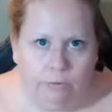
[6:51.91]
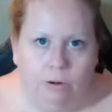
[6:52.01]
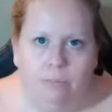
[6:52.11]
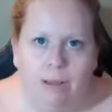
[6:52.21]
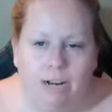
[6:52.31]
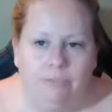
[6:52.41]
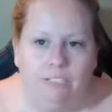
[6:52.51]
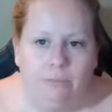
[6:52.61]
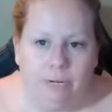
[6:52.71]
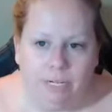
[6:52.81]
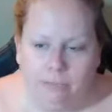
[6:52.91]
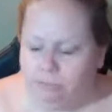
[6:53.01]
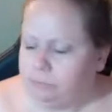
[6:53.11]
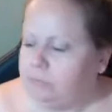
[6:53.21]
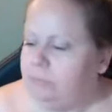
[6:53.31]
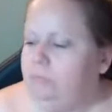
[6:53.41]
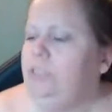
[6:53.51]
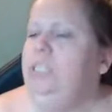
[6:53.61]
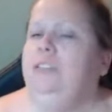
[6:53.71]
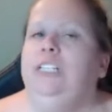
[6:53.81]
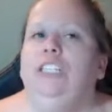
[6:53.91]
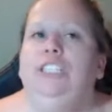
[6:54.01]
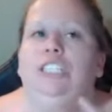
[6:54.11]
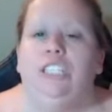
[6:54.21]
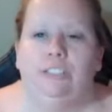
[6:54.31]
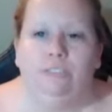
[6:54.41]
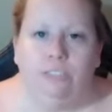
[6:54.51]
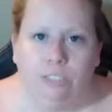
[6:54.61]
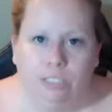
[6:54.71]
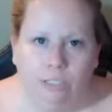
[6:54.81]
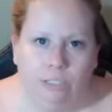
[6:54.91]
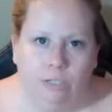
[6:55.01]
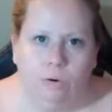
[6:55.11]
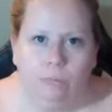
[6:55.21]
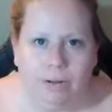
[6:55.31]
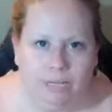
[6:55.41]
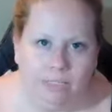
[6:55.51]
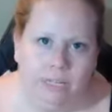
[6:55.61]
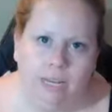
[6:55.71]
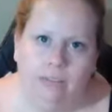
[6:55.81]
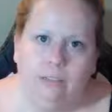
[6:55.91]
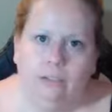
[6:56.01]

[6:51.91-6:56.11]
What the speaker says: You want to manifest money, you need to shift your mindset